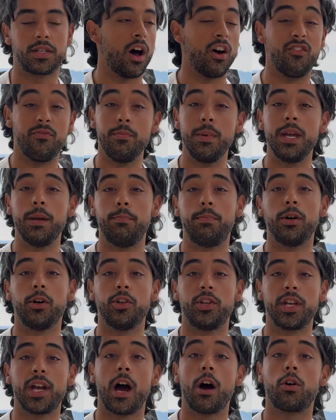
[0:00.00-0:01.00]
of me
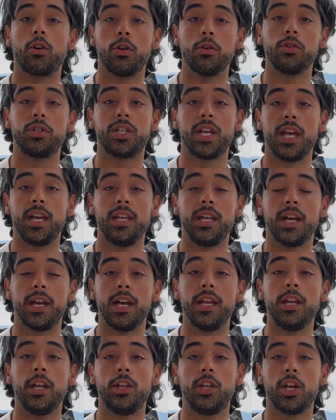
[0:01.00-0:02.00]
building out Crusadia
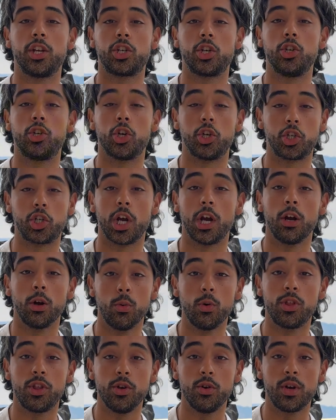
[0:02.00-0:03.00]
in addition to sharing
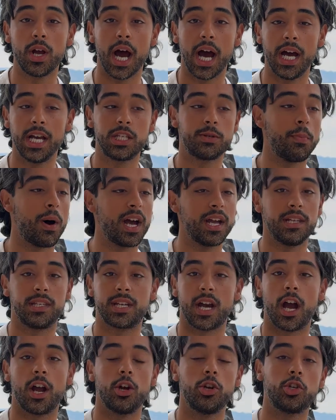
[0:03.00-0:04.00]
with you guys my
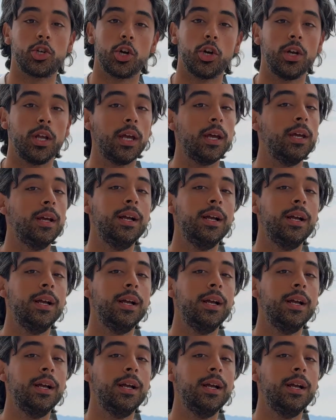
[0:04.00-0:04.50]
entire journey.